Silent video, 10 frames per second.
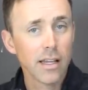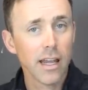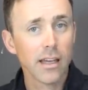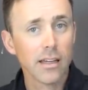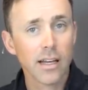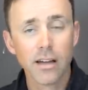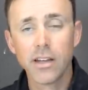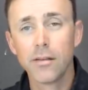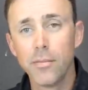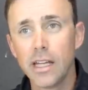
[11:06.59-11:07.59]
And I've
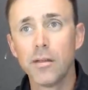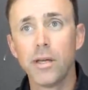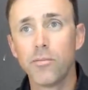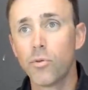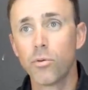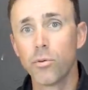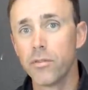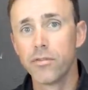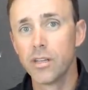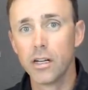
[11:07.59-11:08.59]
had many people where
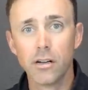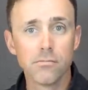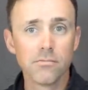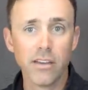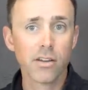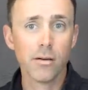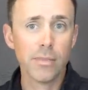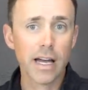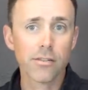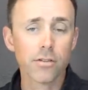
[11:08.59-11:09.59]
we've, you know, they've come
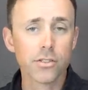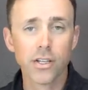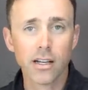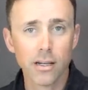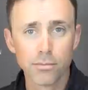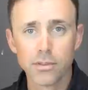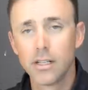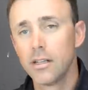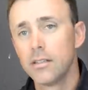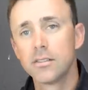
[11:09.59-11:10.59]
back for a checkup
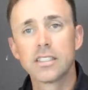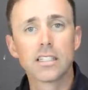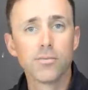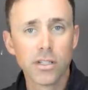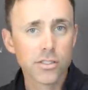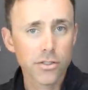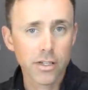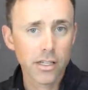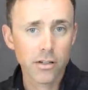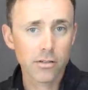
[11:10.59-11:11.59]
six months or
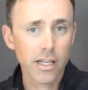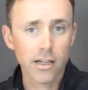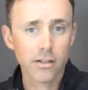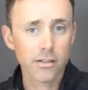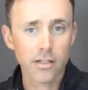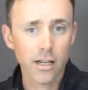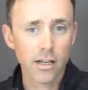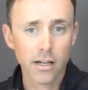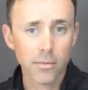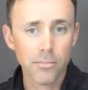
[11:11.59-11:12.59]
a year later
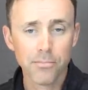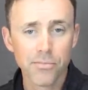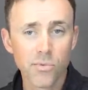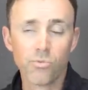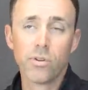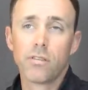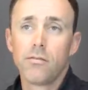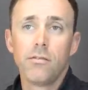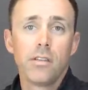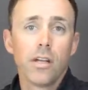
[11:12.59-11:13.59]
um, with,
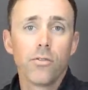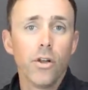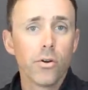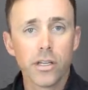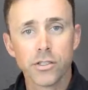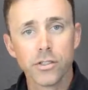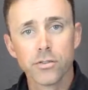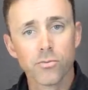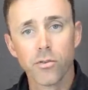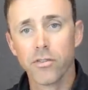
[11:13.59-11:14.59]
you know, no
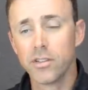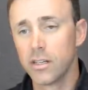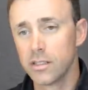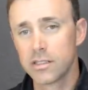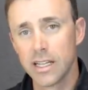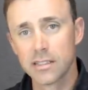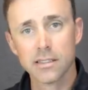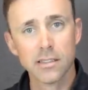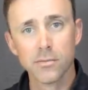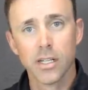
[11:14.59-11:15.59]
issues. And what we've done is
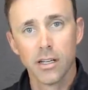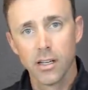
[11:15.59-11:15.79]
tested them.